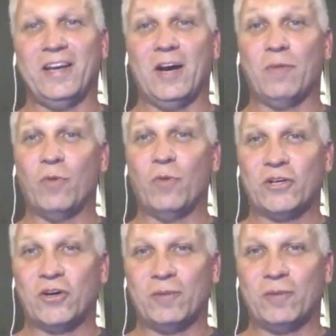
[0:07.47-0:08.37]
Wally
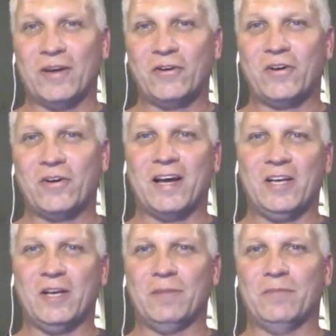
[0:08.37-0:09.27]
Carmichael. I
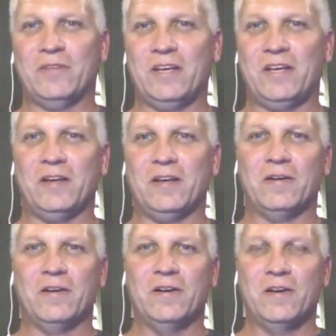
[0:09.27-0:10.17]
am the
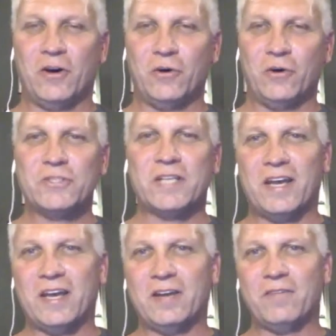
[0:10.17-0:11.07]
host
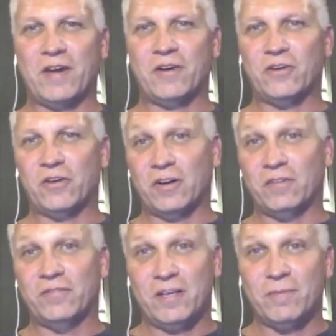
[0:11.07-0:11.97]
and founder
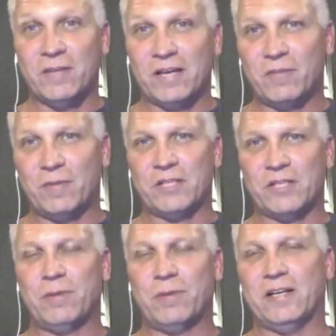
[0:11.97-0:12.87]
of the Men of
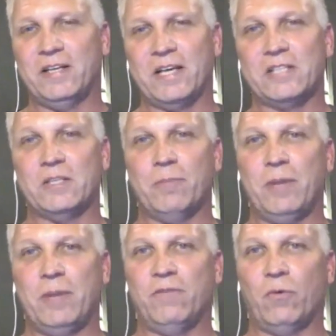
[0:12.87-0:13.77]
Abundance podcast, the Pay
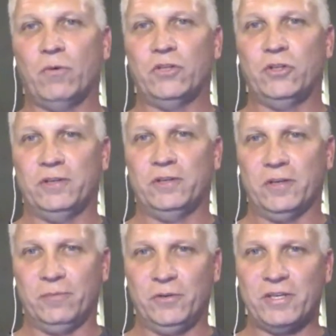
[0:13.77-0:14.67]
It Forward
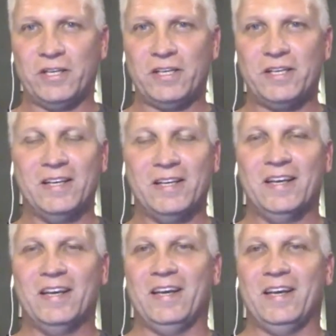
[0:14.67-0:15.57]
community.
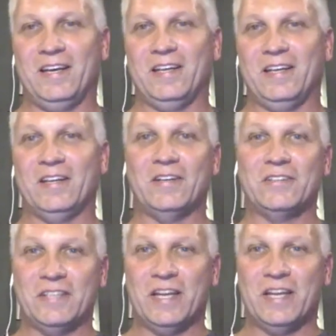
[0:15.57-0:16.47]
And
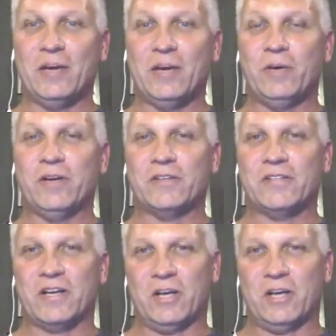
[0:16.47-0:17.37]
today we are
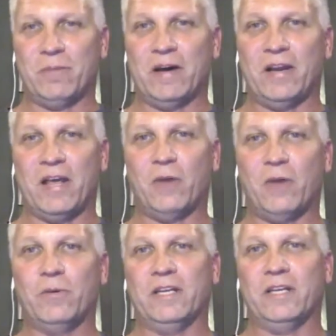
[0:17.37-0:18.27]
talking about how
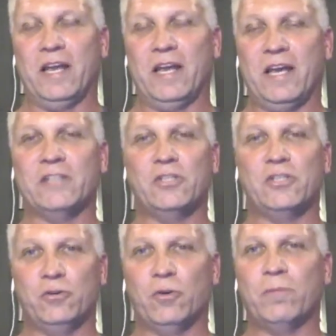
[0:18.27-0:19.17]
we can enhance
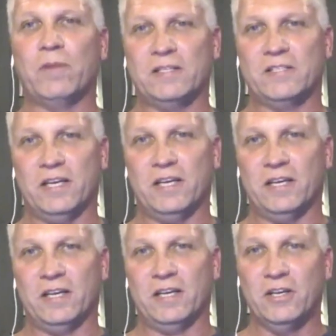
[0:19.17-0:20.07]
your mindset
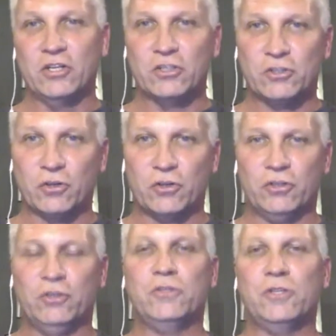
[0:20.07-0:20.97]
so that
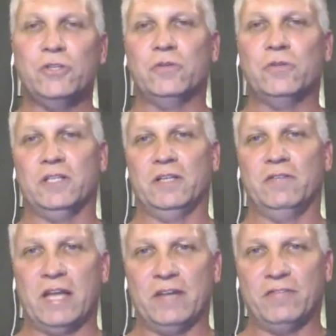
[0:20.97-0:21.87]
you too can live a life of